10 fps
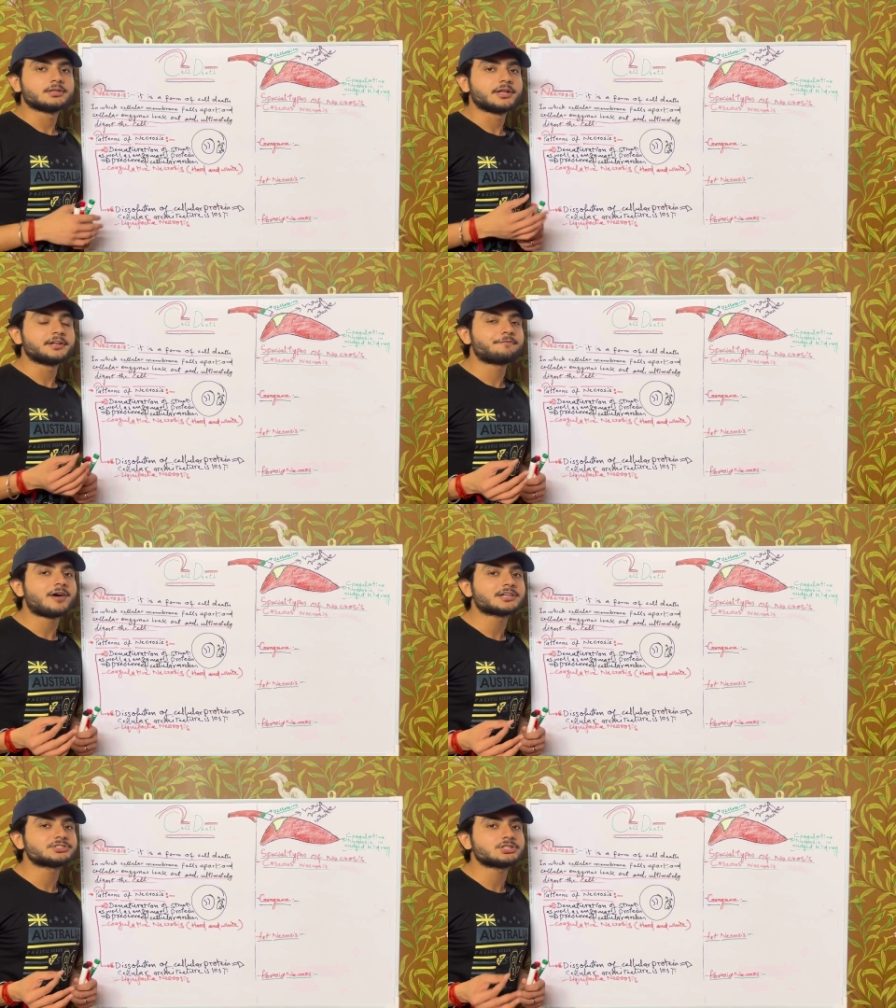
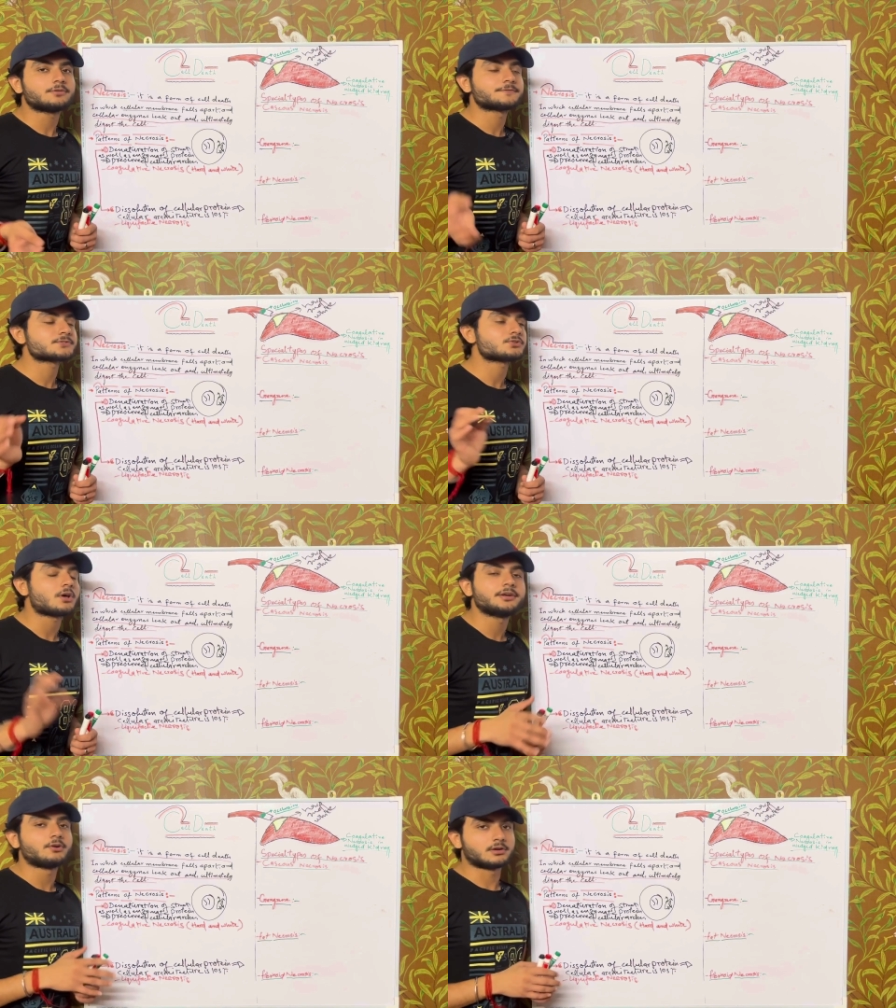infarction of
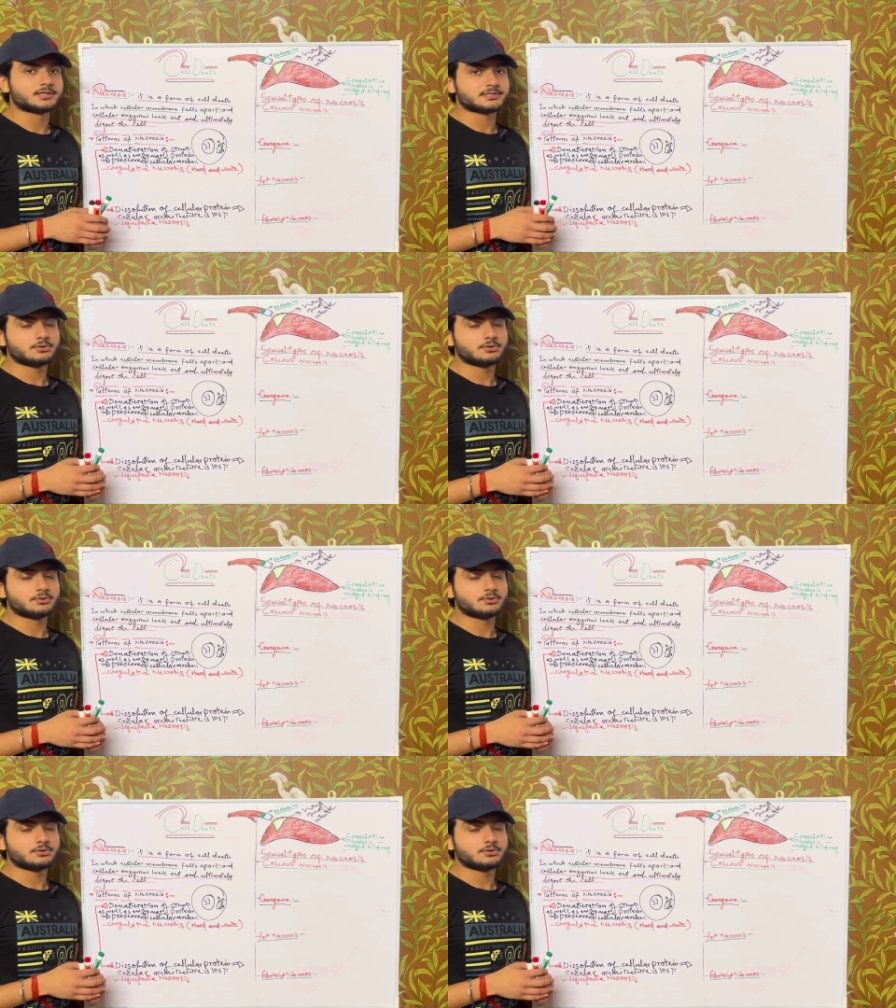solid organs.